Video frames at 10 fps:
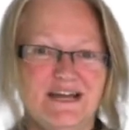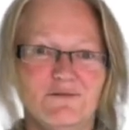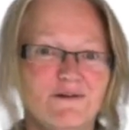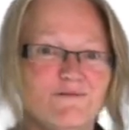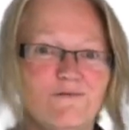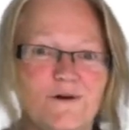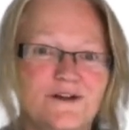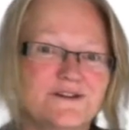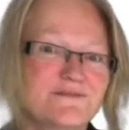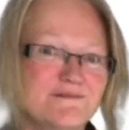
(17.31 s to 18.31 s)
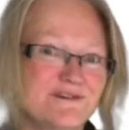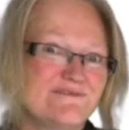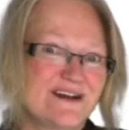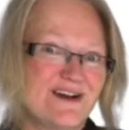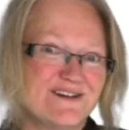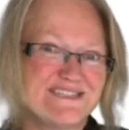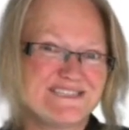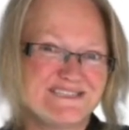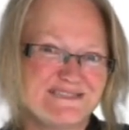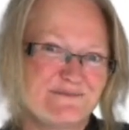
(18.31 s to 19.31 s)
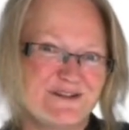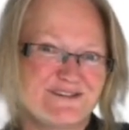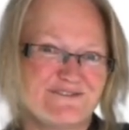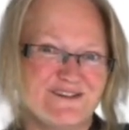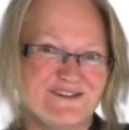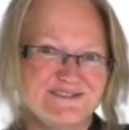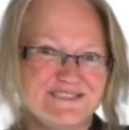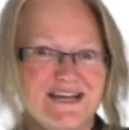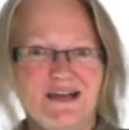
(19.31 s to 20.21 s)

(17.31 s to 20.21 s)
We've worked through reconnaissance workflows.